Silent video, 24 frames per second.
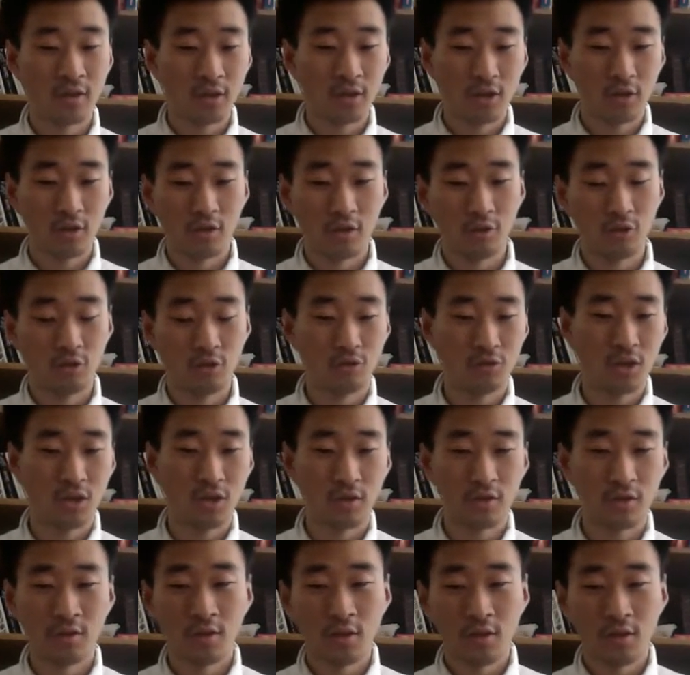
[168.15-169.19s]
you know,
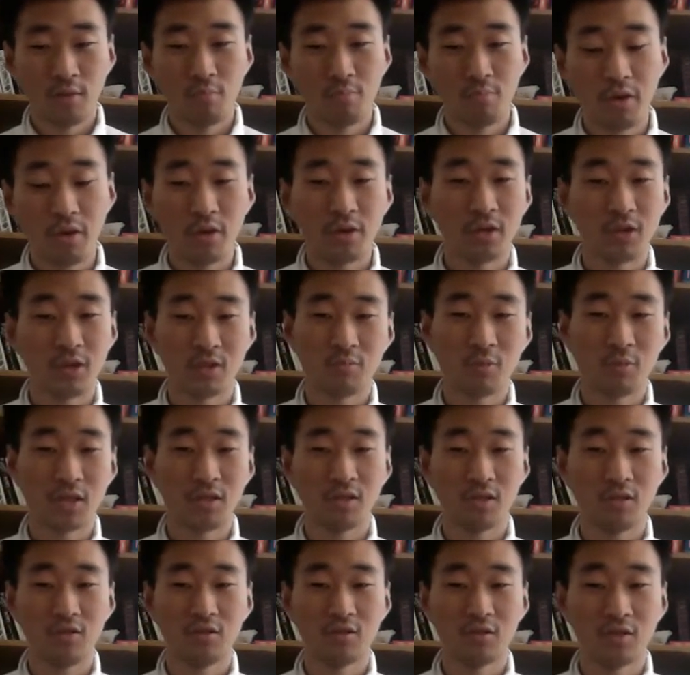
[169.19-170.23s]
using various
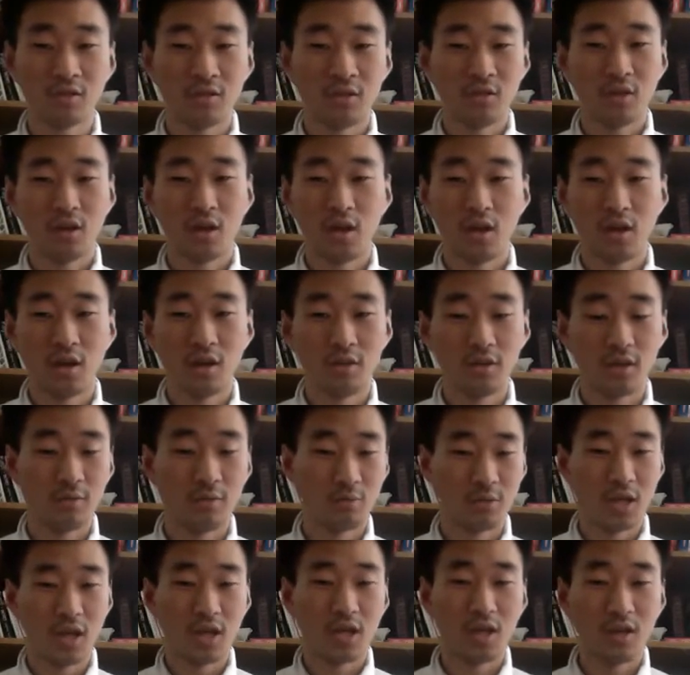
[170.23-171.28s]
methods uh,
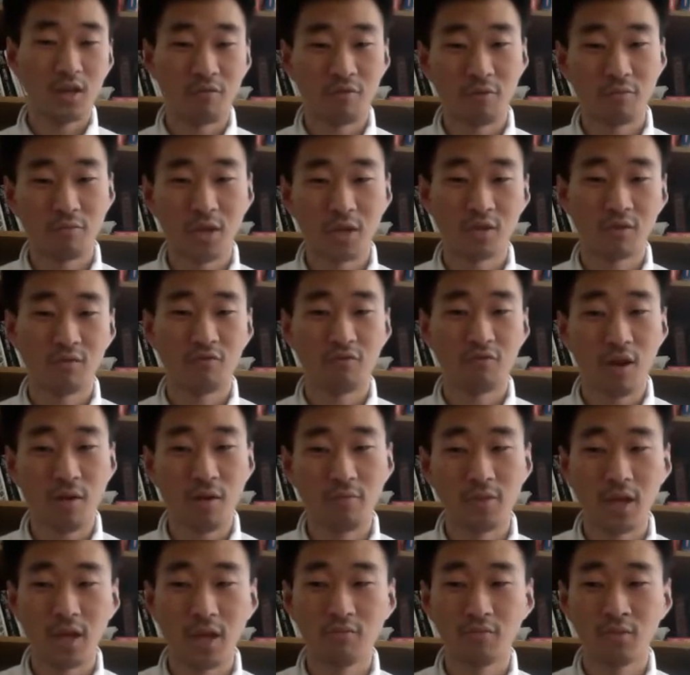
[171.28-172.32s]
of getting information
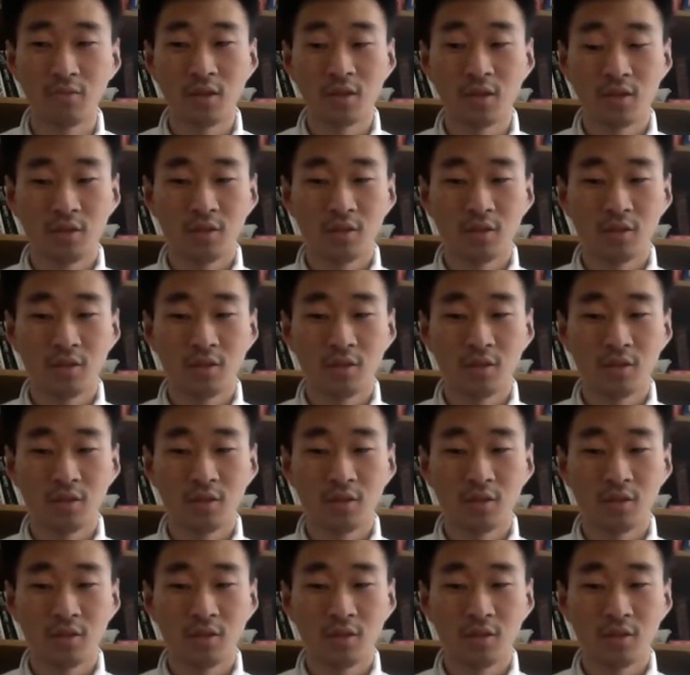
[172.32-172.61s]
from them.